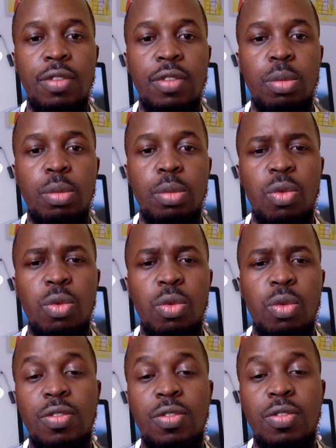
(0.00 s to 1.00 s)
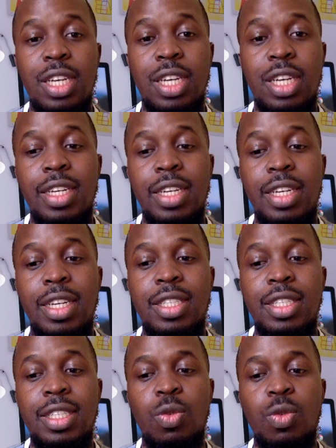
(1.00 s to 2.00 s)
And one of the challenges
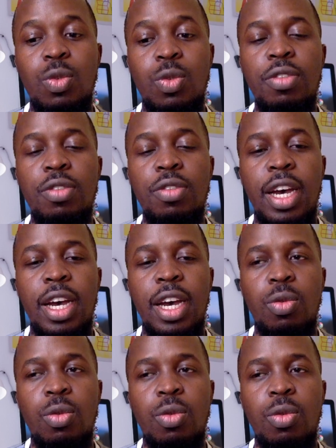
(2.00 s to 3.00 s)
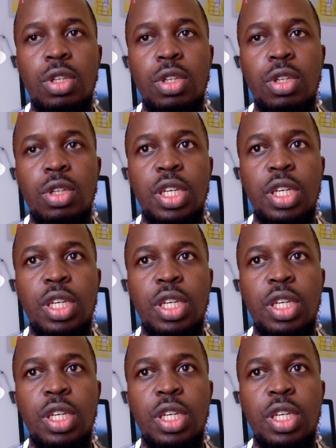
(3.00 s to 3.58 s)
we've had was because